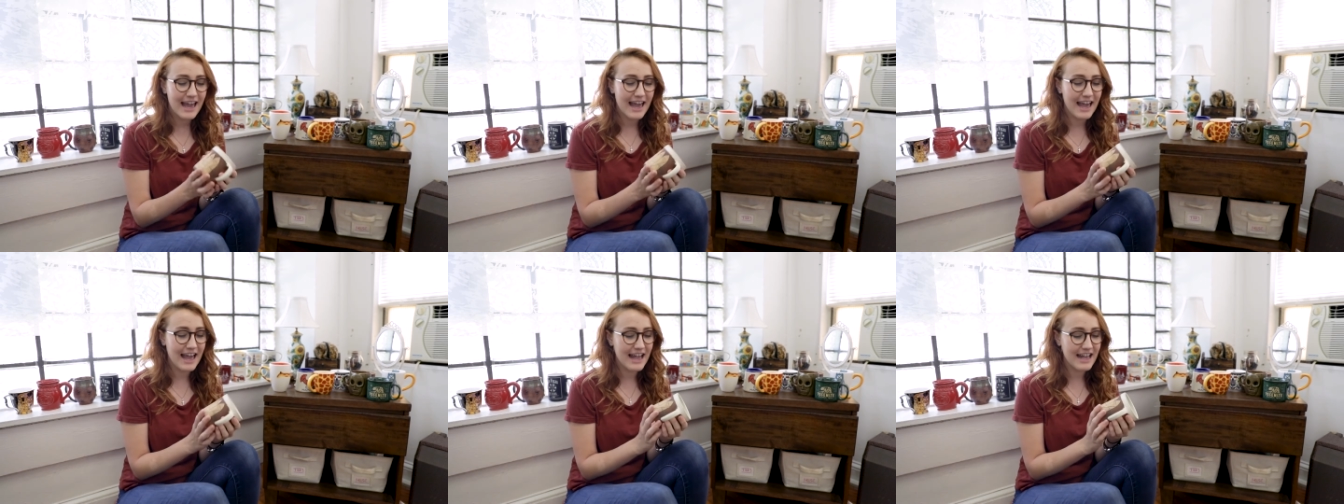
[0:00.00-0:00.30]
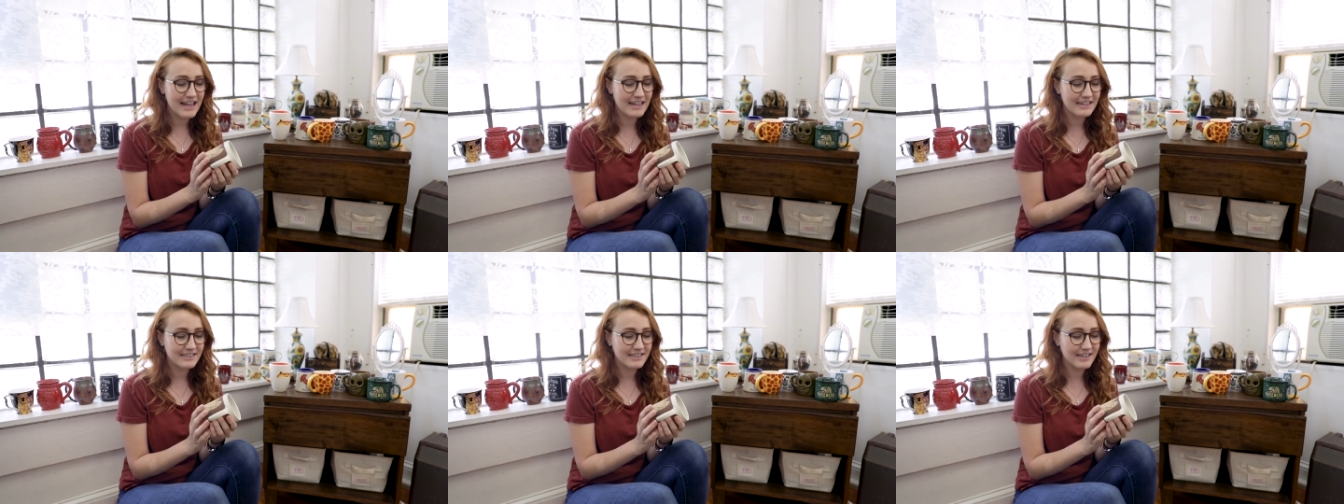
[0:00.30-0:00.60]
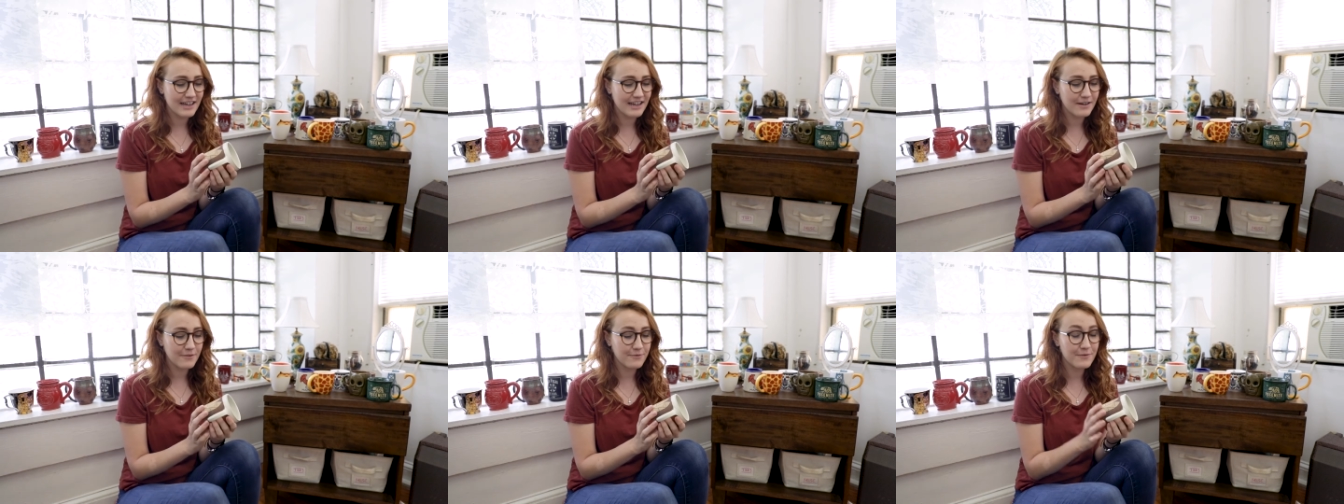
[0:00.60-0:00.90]
And
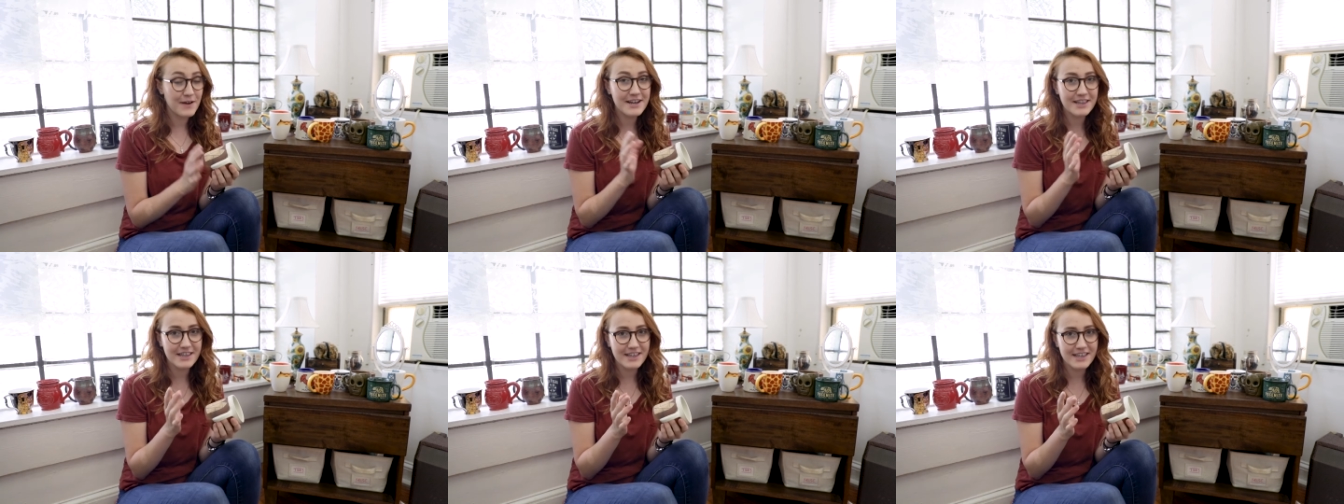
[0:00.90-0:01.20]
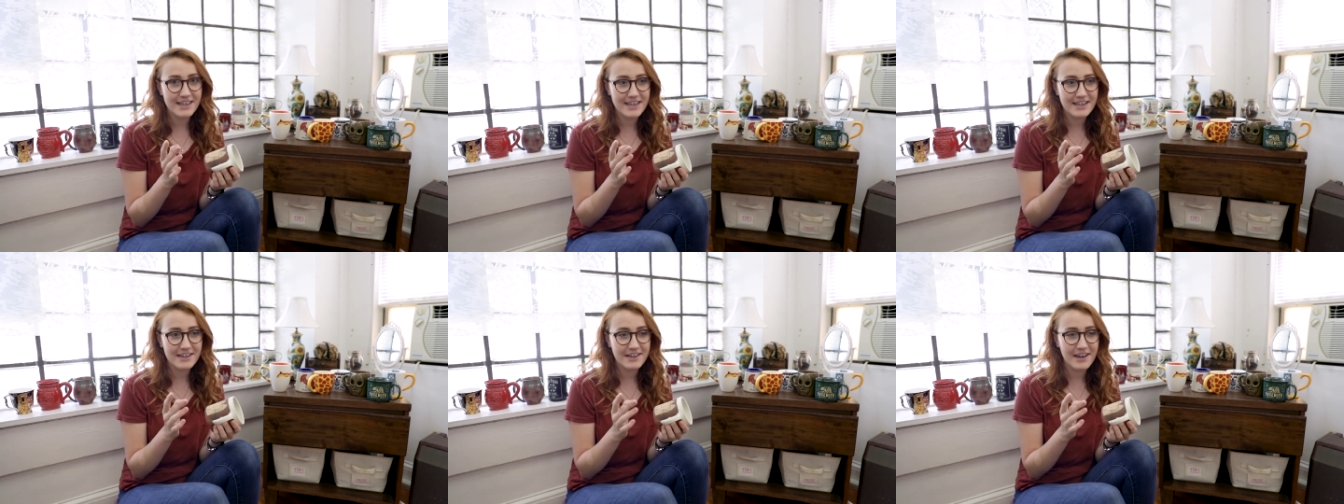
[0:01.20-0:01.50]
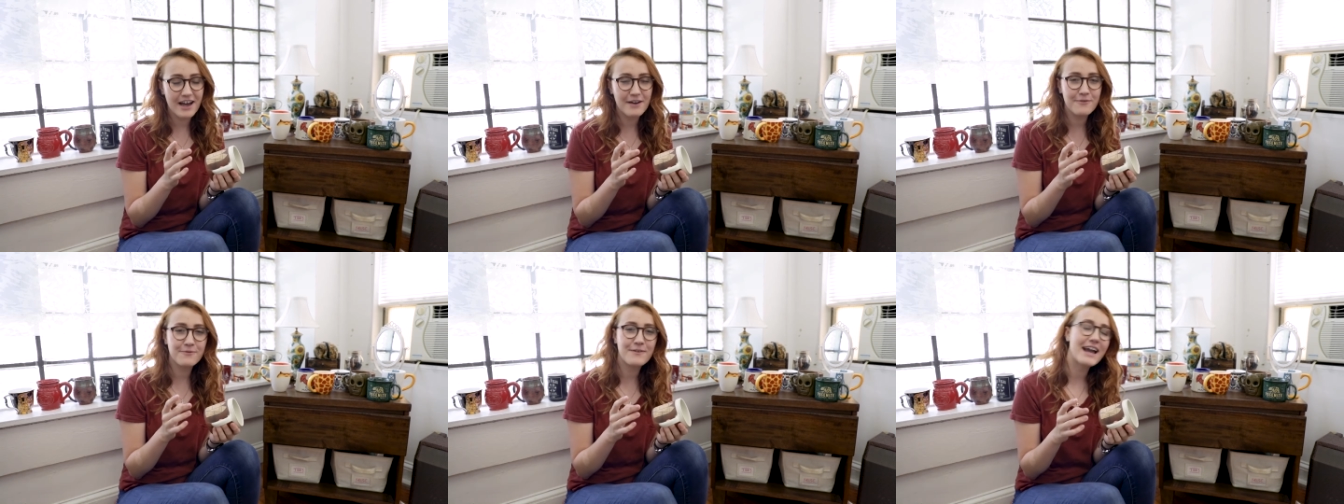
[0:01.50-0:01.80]
funnily
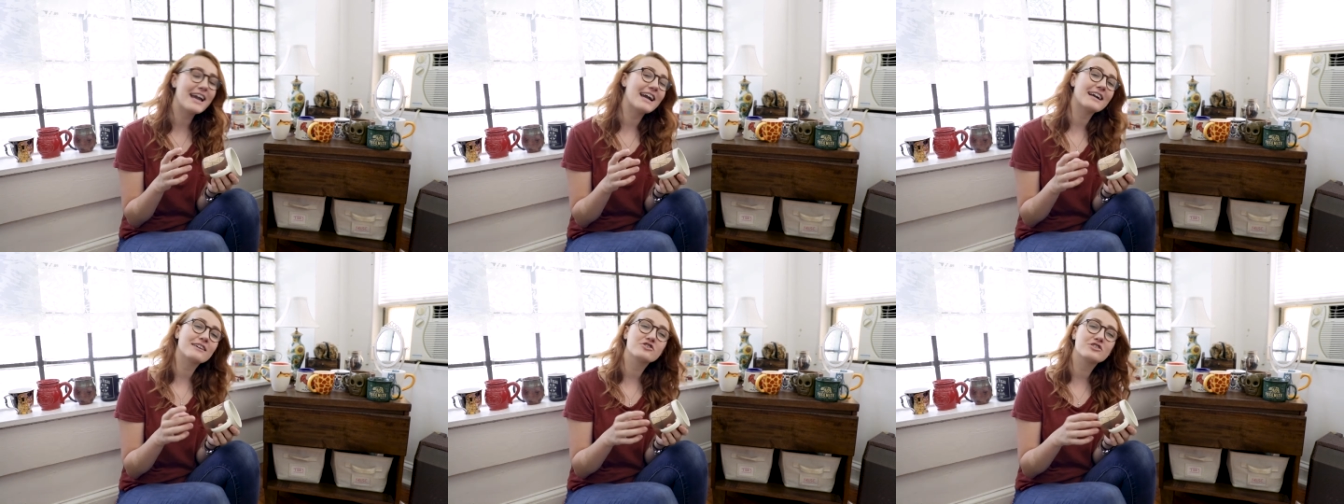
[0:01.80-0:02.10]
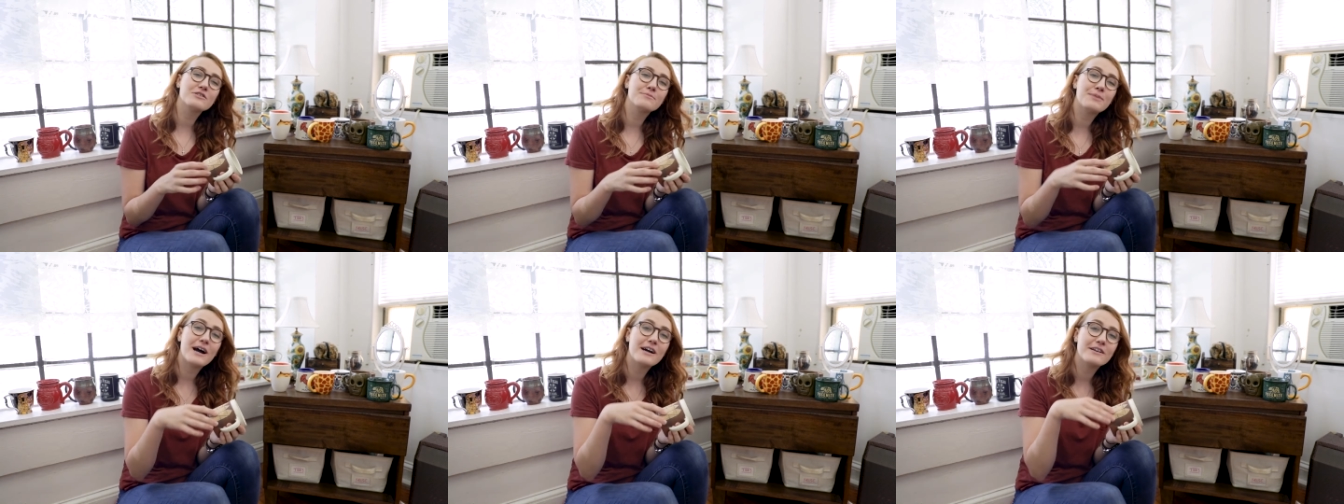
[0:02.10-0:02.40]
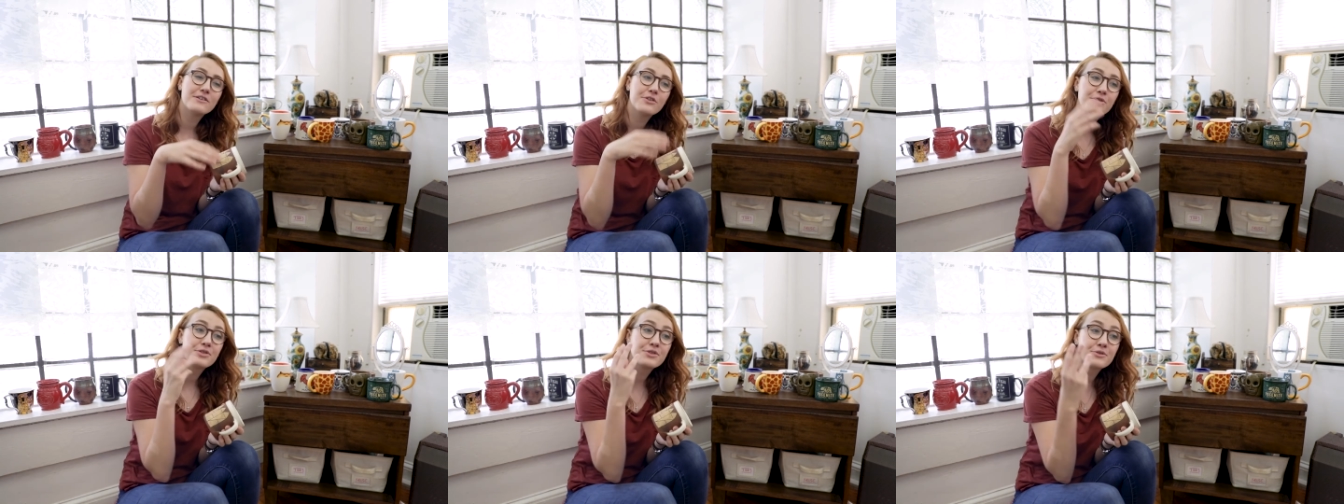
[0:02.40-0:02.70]
enough, I actually bought